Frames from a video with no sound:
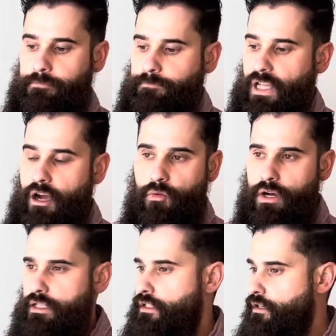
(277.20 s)
Out
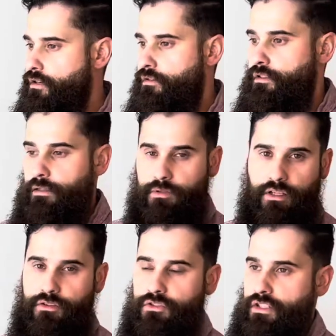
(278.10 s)
west here, down
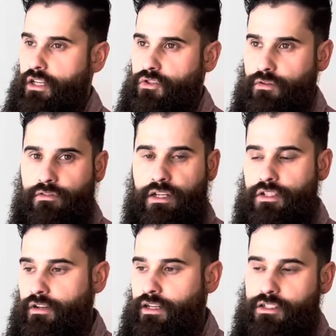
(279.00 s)
southern states, wherever you guys
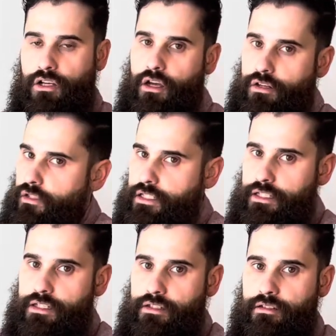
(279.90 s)
are at, it's hot early
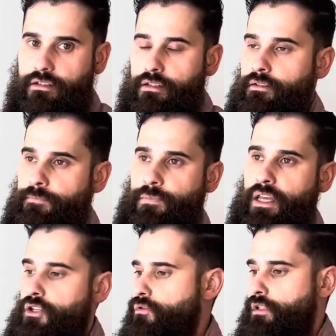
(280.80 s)
season and
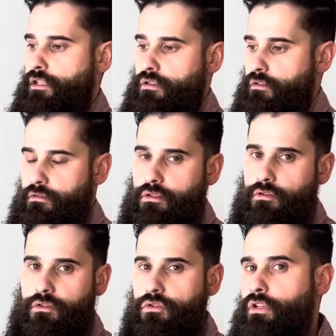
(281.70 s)
it's really cold. So
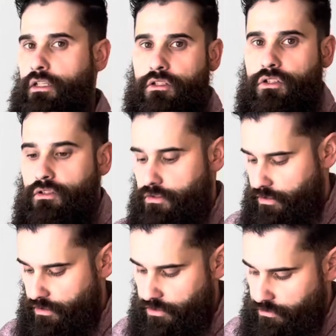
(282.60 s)
you get to choose, you
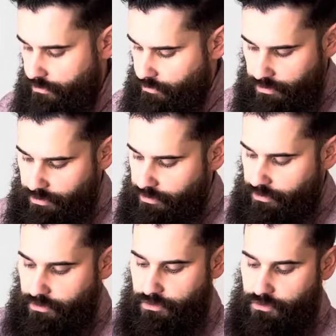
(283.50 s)
know, you
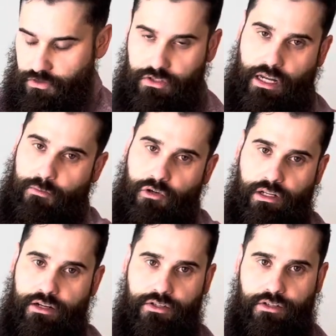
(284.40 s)
just add more
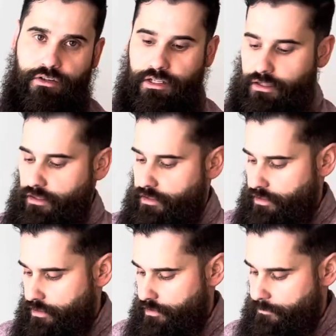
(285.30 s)
layers underneath.
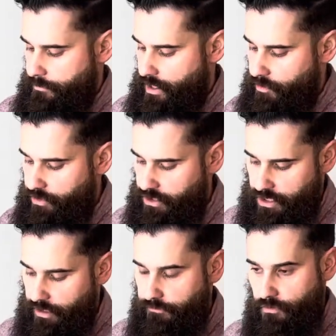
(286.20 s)
I will say